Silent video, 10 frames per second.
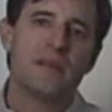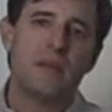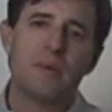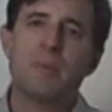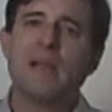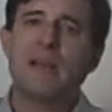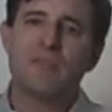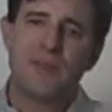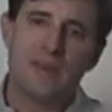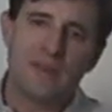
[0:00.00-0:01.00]
Keeping my
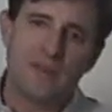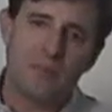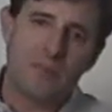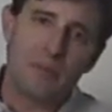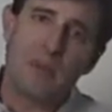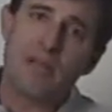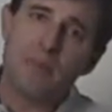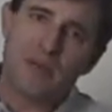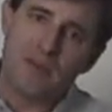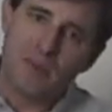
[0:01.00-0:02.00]
left hand on my belly
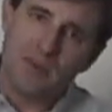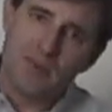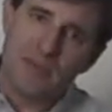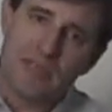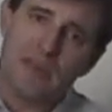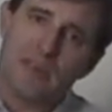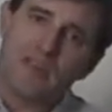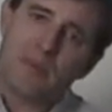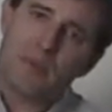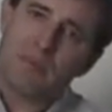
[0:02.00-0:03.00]
button to do the
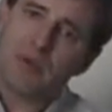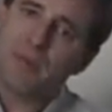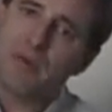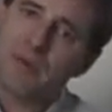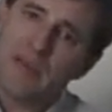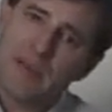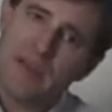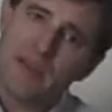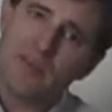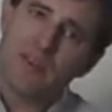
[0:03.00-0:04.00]
kidneys, I'm going to bring my right
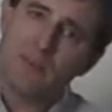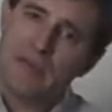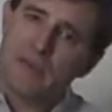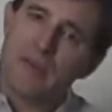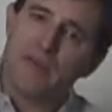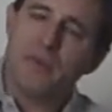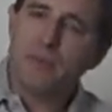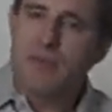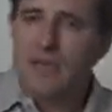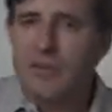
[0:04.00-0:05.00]
hand to my right
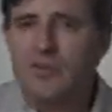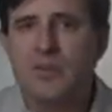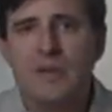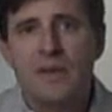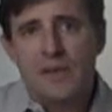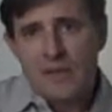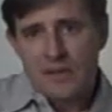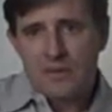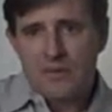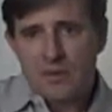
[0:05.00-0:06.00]
rib cage.
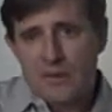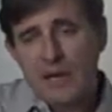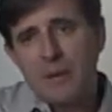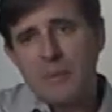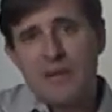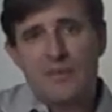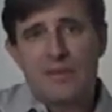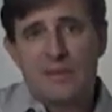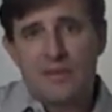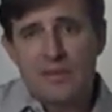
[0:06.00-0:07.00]
So now I'm
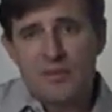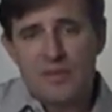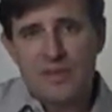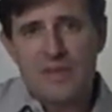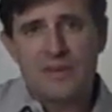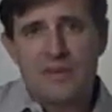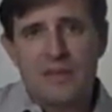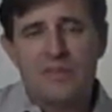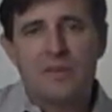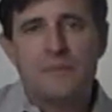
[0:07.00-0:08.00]
balancing the liver and the
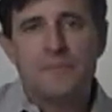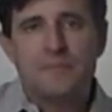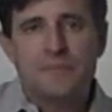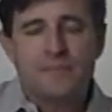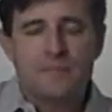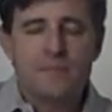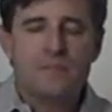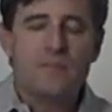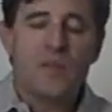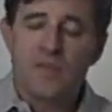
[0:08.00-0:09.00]
kidneys.
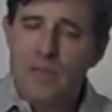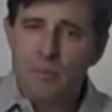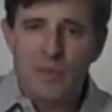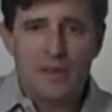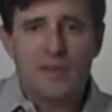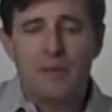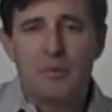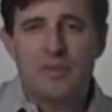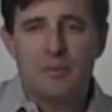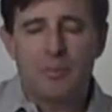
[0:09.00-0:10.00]
Same thing,
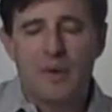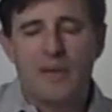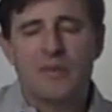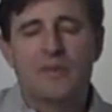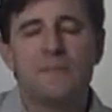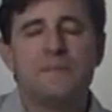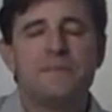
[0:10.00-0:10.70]
couple of deep breaths.